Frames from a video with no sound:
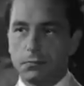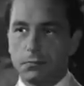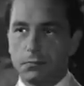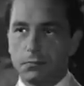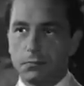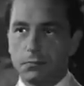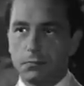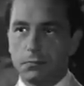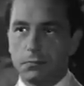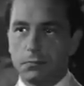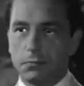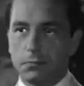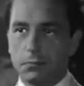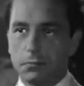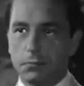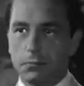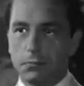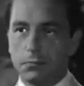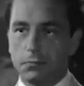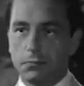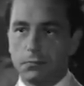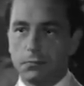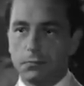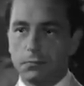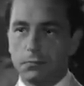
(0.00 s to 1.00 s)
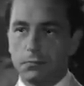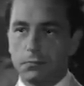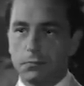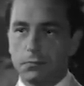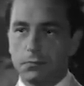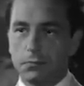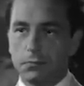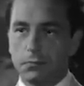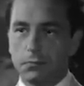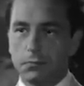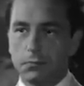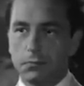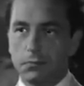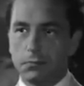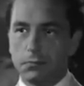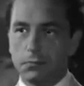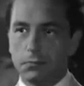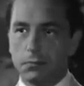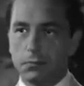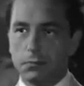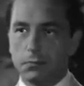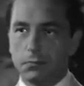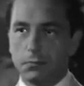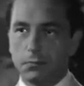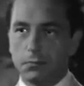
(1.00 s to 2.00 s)

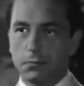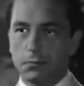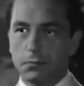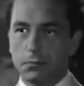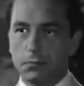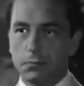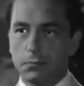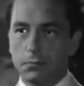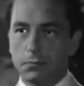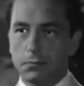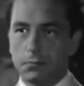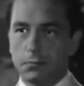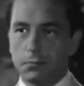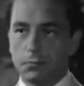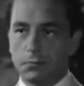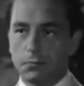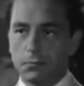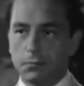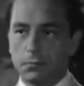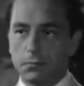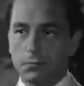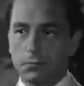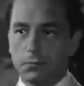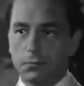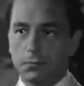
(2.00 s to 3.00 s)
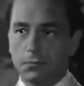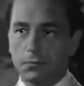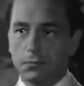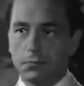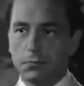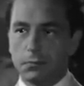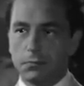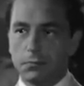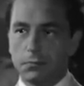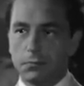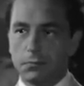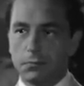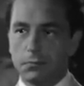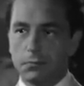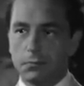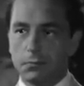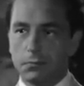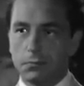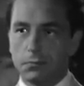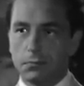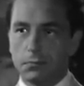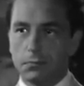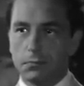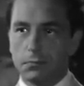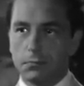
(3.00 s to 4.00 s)

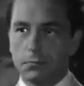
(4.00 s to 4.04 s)
[no speech]